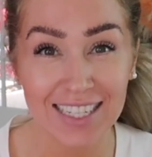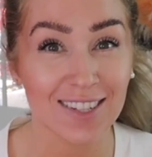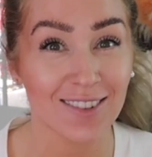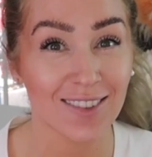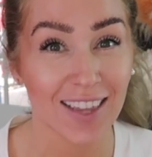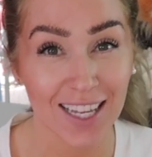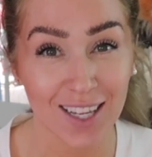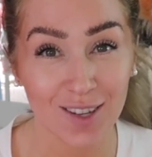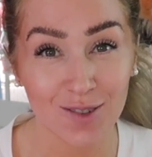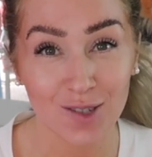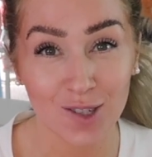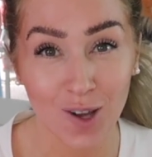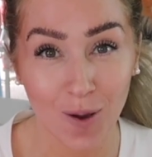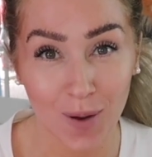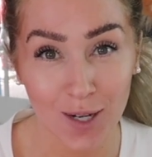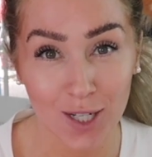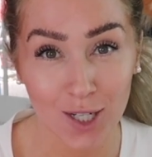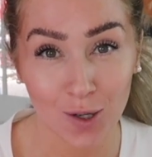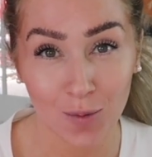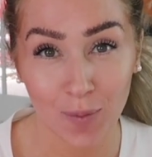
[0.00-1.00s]
So thank you so
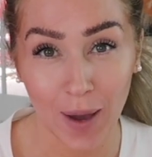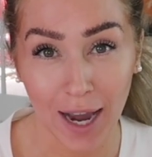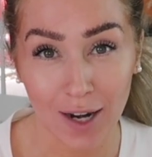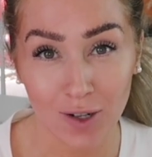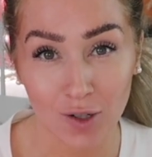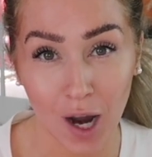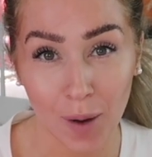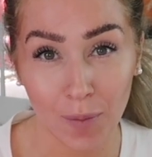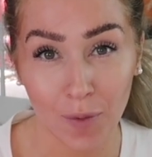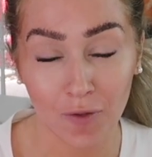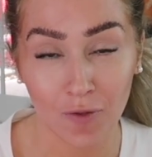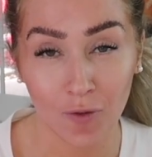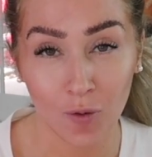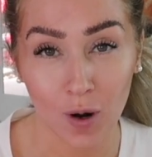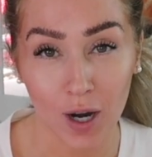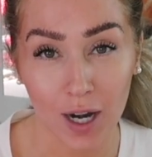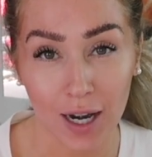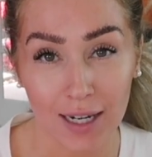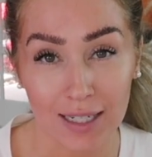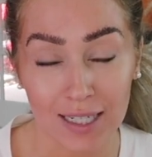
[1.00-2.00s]
much, Ubackdrop,
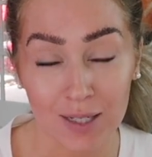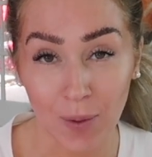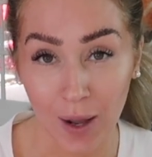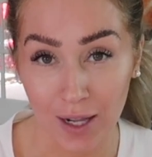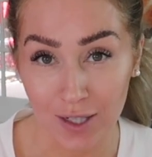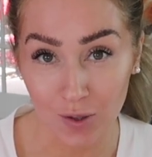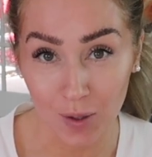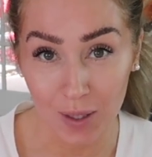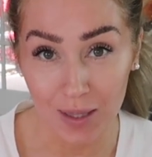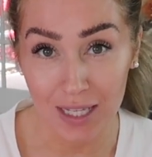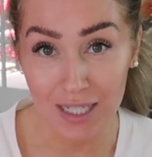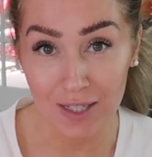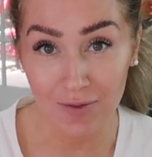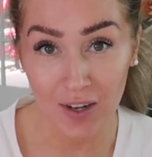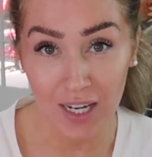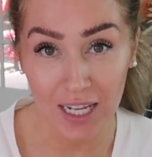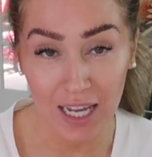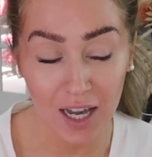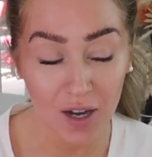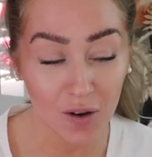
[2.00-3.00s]
for sponsoring this
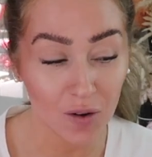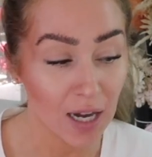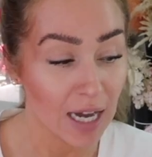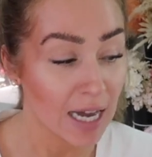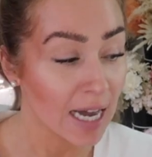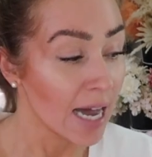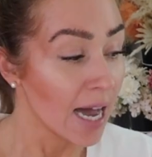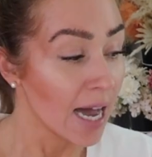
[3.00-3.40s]
video.